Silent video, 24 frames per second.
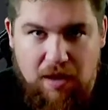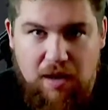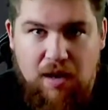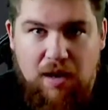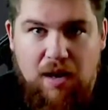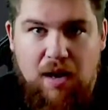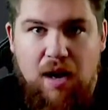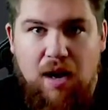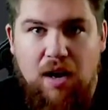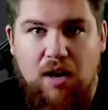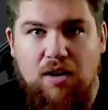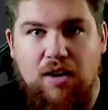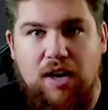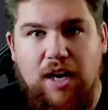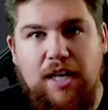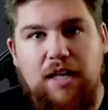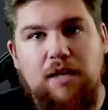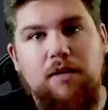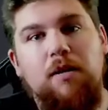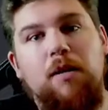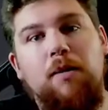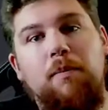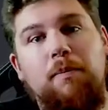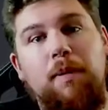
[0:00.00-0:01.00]
Alright,
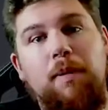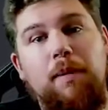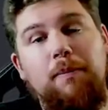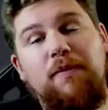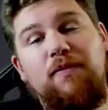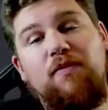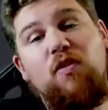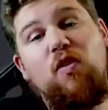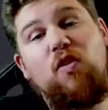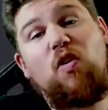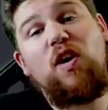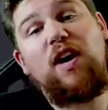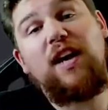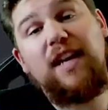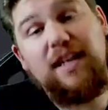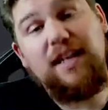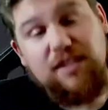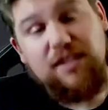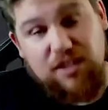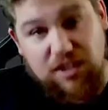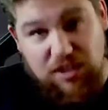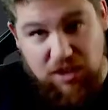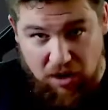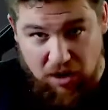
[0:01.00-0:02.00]
but before I get
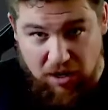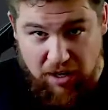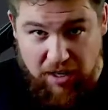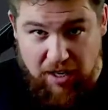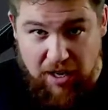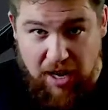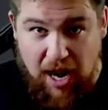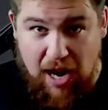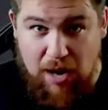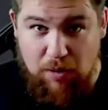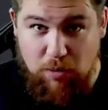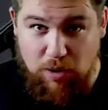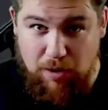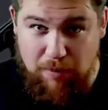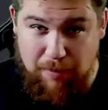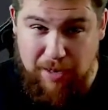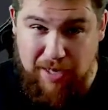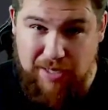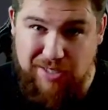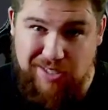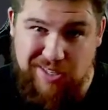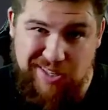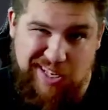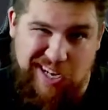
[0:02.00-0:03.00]
started, I want to
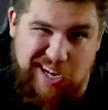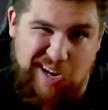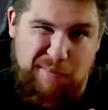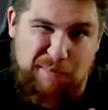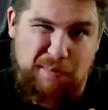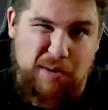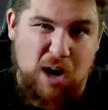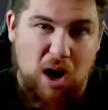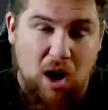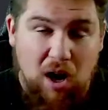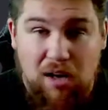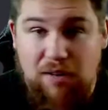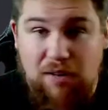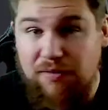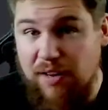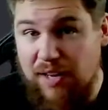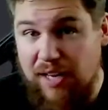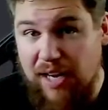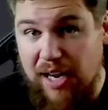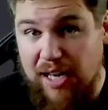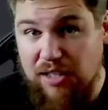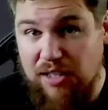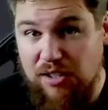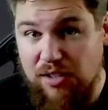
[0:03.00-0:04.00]
mention that I'm not a
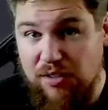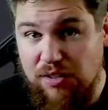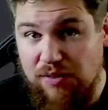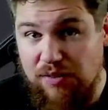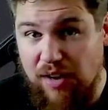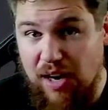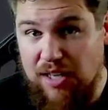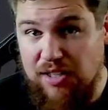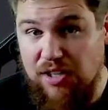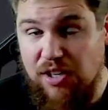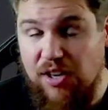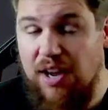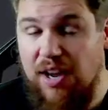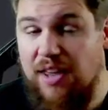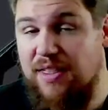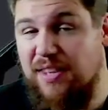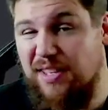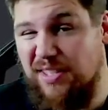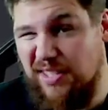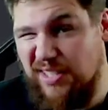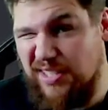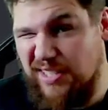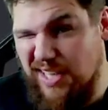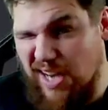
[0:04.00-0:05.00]
financial advisor and this
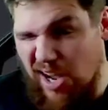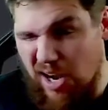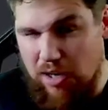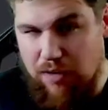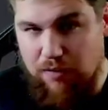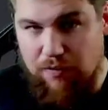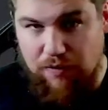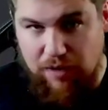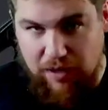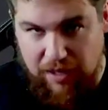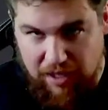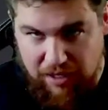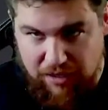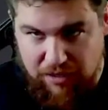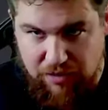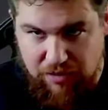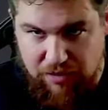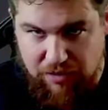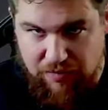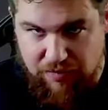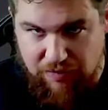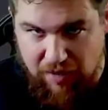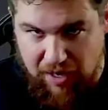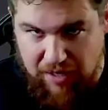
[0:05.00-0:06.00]
is not financial
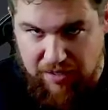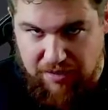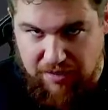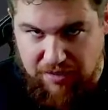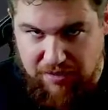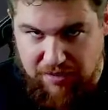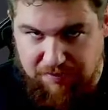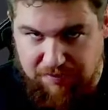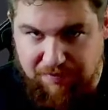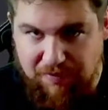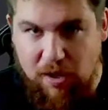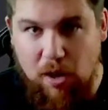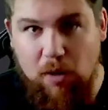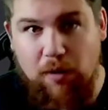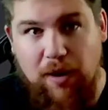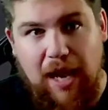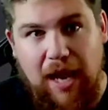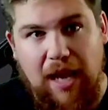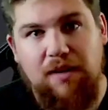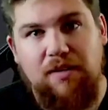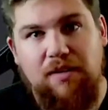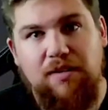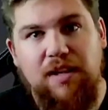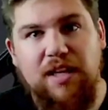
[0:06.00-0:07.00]
advice. Okay,
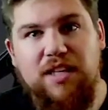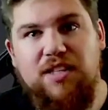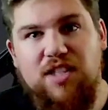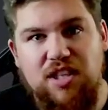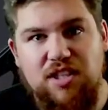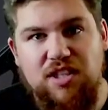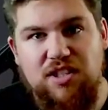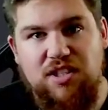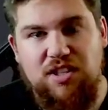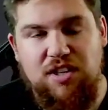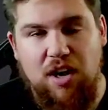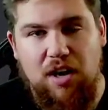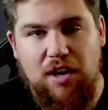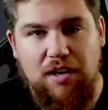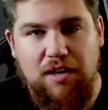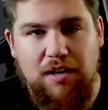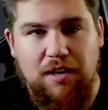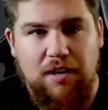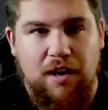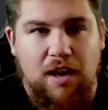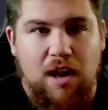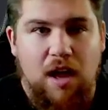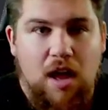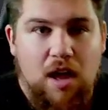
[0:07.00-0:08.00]
let's get started.
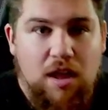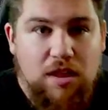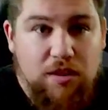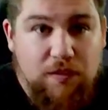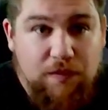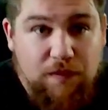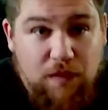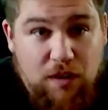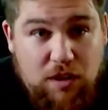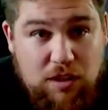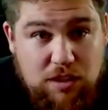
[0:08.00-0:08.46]
The first